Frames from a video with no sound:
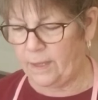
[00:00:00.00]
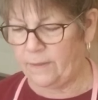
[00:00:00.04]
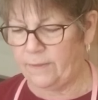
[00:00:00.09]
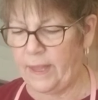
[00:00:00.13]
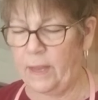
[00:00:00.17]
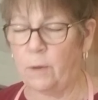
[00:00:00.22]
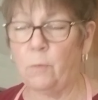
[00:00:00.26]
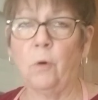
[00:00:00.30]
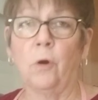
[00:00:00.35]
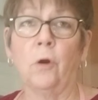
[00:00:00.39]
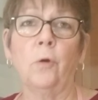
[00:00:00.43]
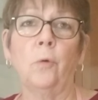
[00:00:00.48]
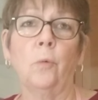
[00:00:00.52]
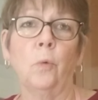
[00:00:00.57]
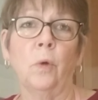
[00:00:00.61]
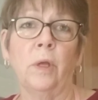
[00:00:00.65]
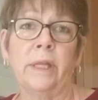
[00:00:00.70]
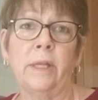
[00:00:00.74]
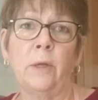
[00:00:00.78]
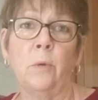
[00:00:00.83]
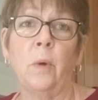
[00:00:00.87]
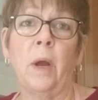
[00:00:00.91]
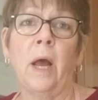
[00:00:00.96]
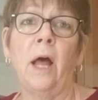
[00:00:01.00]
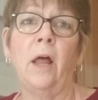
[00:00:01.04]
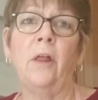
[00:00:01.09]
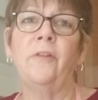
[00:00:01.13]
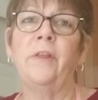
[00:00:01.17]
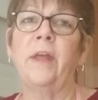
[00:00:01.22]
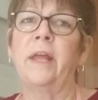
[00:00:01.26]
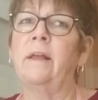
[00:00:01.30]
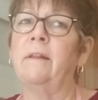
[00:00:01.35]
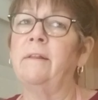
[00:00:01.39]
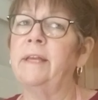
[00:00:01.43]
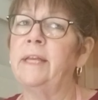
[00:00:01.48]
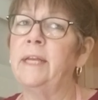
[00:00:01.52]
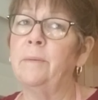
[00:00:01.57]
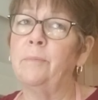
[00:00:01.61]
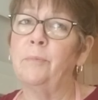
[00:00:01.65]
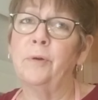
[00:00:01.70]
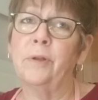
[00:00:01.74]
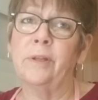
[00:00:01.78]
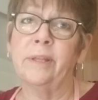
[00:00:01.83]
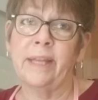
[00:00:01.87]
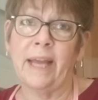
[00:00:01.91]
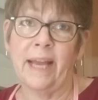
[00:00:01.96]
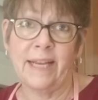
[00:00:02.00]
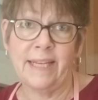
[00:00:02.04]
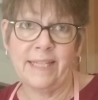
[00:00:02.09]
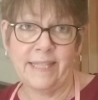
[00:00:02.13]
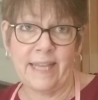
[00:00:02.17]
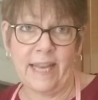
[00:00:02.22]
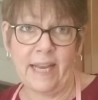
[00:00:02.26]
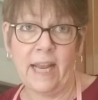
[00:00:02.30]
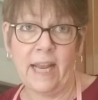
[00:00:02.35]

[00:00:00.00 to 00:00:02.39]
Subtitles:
They work really well, they clean up real nice,